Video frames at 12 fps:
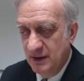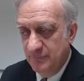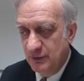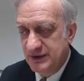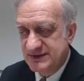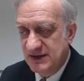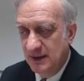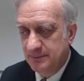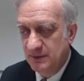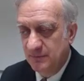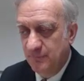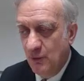for
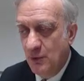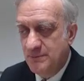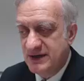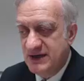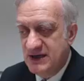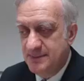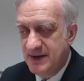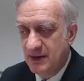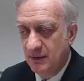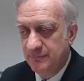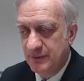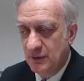example, warm keeping
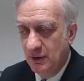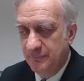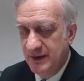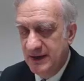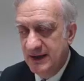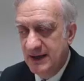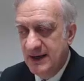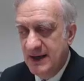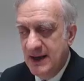of the coffee,